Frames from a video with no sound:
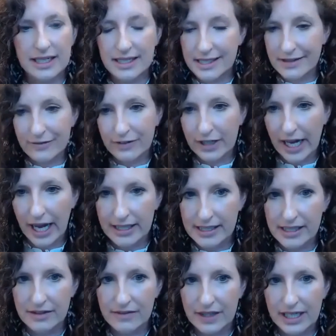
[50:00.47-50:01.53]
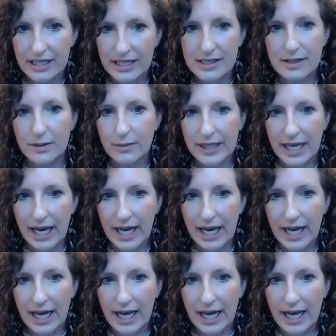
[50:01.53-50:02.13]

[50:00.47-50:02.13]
in different activities. So we